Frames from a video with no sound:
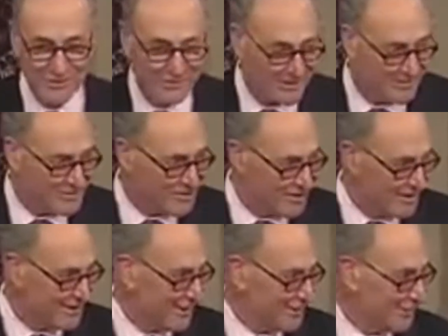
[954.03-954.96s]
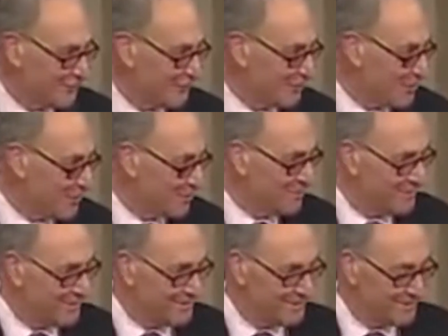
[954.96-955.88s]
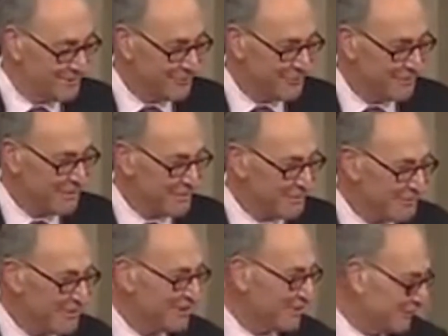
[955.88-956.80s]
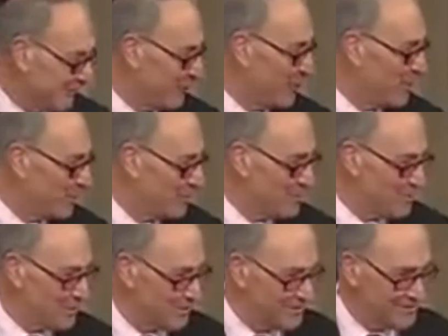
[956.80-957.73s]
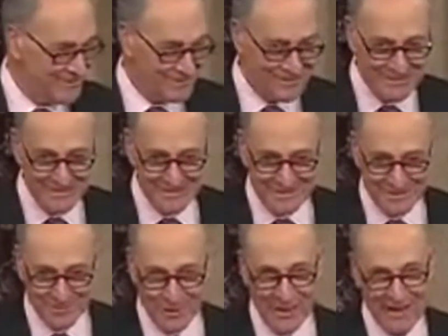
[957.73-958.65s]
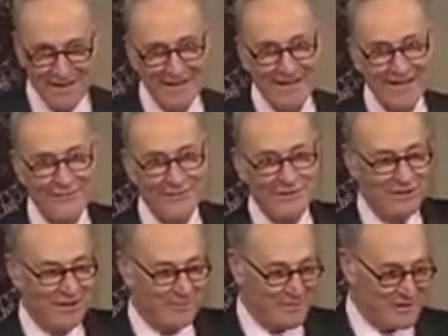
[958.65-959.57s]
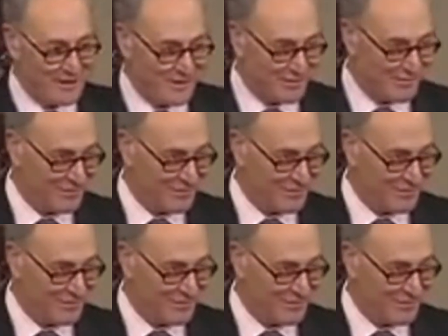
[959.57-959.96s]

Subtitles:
And I'm sitting on the floor, feeling really forlorn. Why did I even come here? I